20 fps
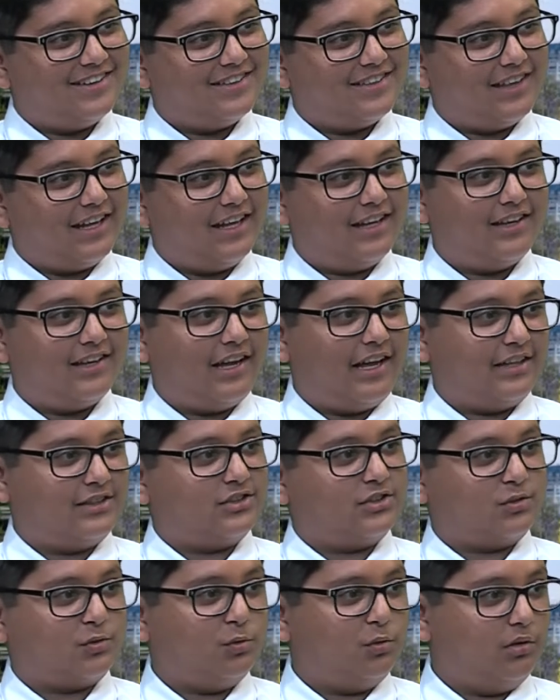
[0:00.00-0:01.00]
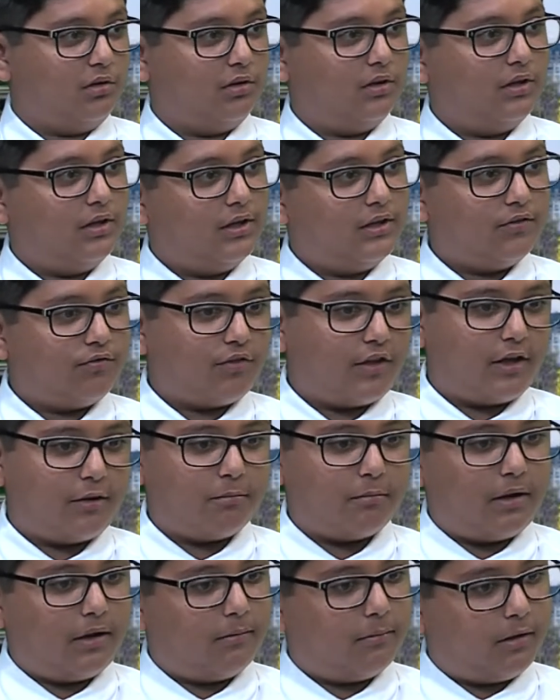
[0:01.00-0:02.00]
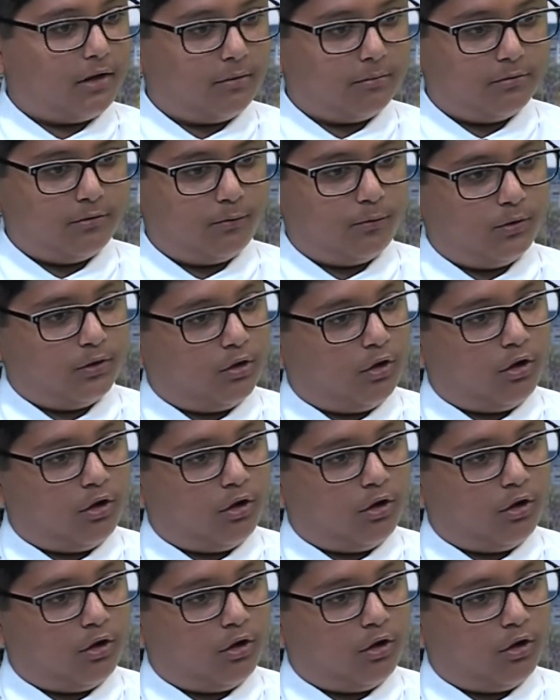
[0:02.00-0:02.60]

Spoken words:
than at school. That my mom will